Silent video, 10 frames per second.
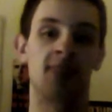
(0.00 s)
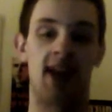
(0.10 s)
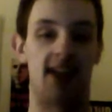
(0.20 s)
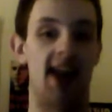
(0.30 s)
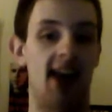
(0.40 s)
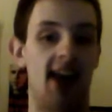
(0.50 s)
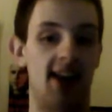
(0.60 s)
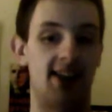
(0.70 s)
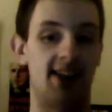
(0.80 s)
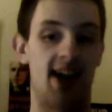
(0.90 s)
In the
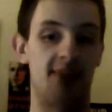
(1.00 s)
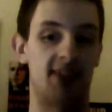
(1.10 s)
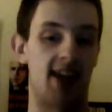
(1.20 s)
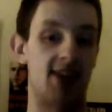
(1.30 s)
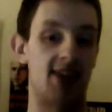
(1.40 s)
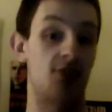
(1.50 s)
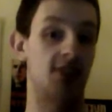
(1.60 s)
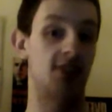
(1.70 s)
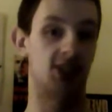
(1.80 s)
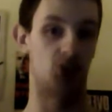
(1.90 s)
LA Times today, there
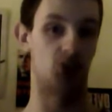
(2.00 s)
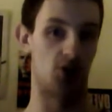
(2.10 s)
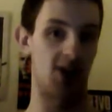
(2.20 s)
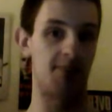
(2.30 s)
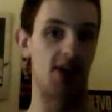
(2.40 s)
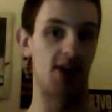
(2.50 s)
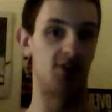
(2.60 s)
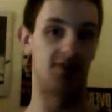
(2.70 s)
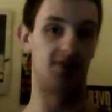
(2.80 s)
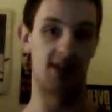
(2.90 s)
was a story about